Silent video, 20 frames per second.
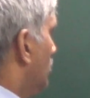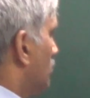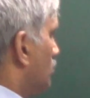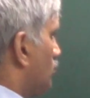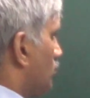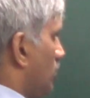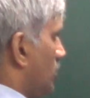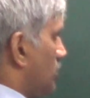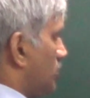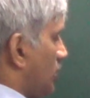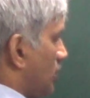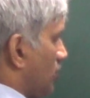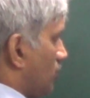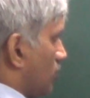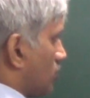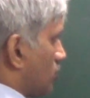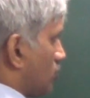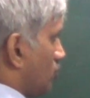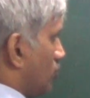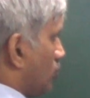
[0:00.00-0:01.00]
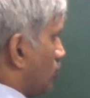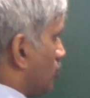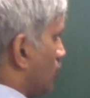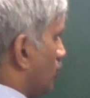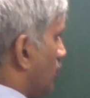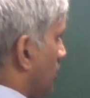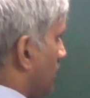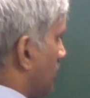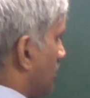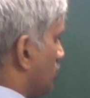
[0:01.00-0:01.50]
So that is equals to
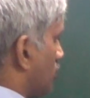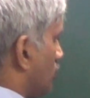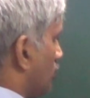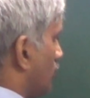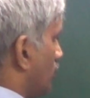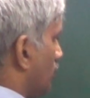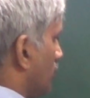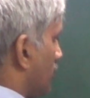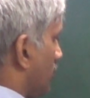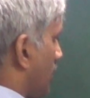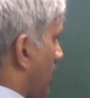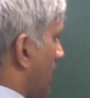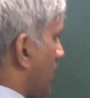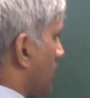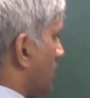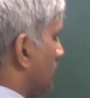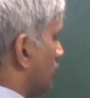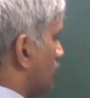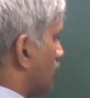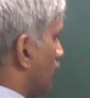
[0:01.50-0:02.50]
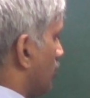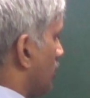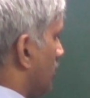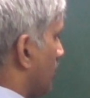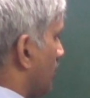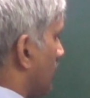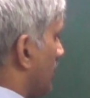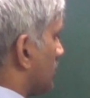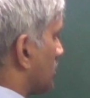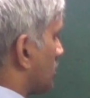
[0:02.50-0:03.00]
2 into a into,
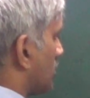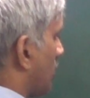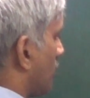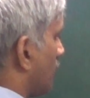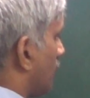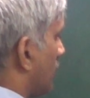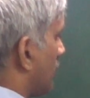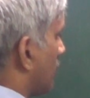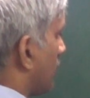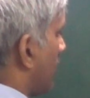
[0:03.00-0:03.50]
in place of 1